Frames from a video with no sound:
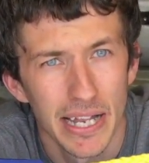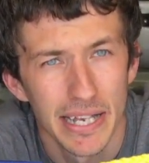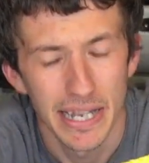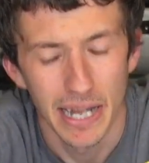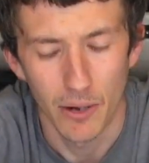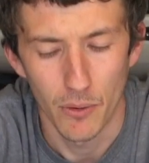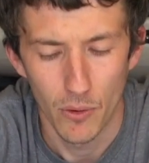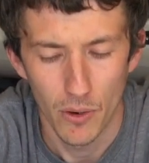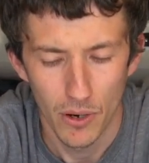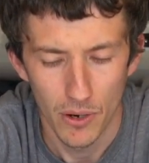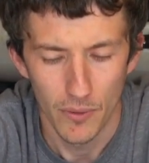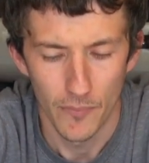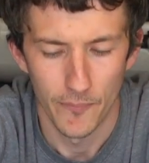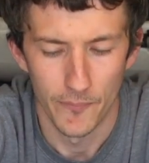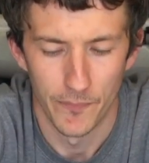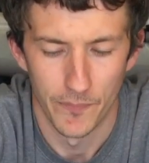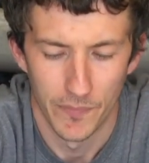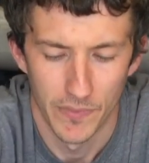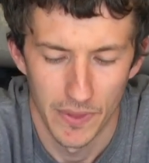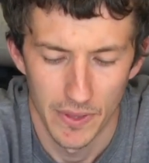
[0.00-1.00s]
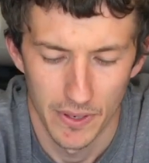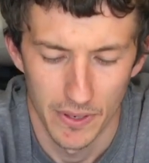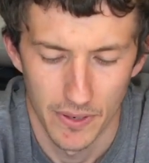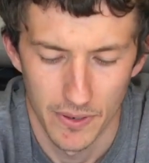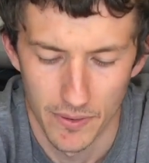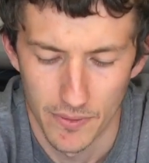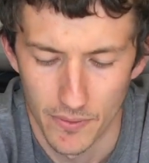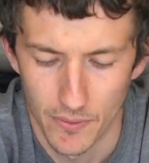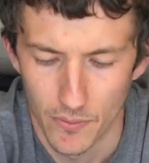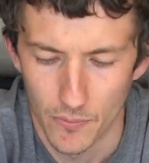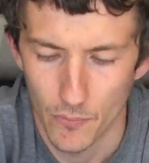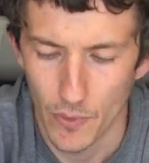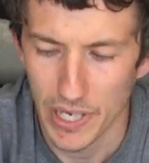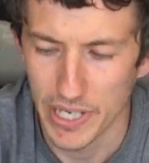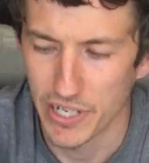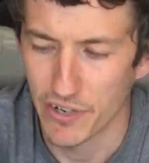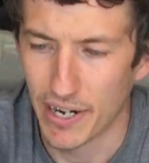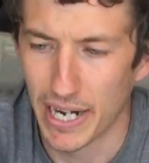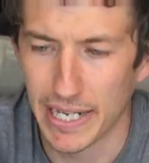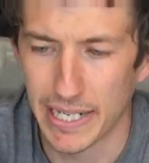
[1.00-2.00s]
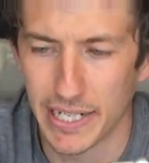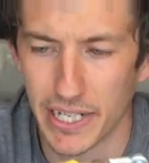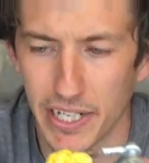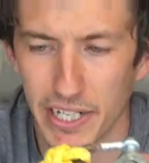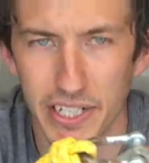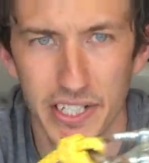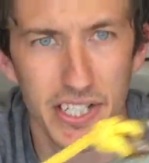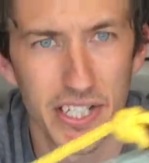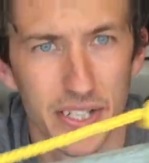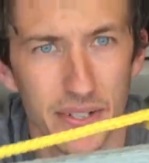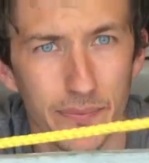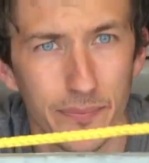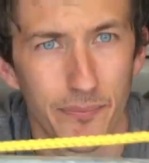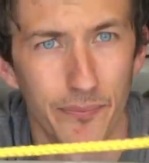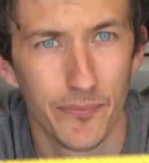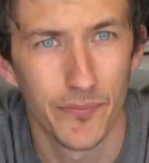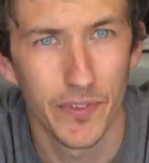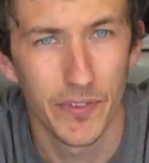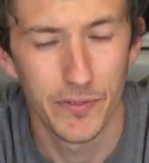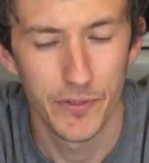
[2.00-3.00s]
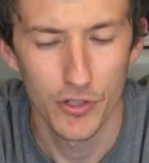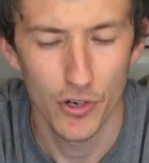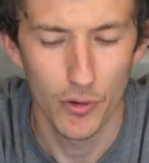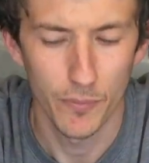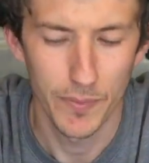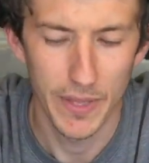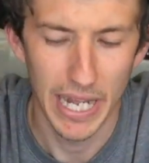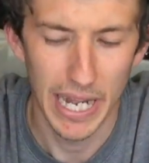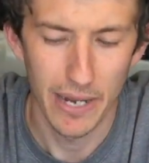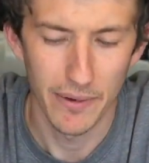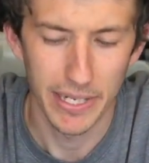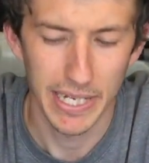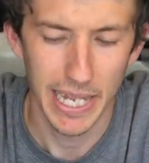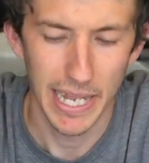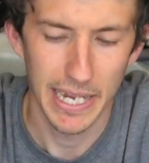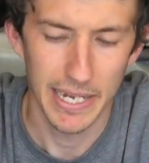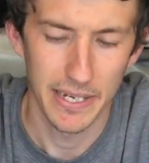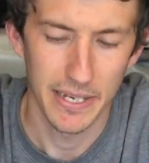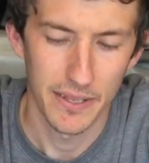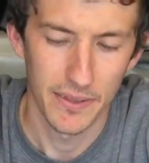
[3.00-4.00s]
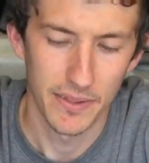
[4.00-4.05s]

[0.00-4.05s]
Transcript: Now, when you're anchored, you've dropped down again.